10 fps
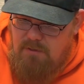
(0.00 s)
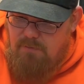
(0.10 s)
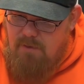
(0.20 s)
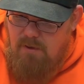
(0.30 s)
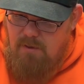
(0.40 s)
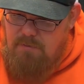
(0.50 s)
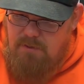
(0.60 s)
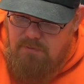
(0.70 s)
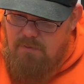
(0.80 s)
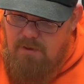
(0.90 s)
and rubbing
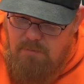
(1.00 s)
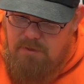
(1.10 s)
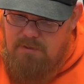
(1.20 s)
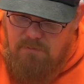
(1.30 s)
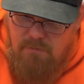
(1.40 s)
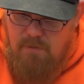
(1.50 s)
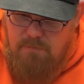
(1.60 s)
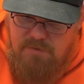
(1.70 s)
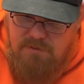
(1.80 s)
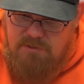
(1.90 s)
and rubbing and rub this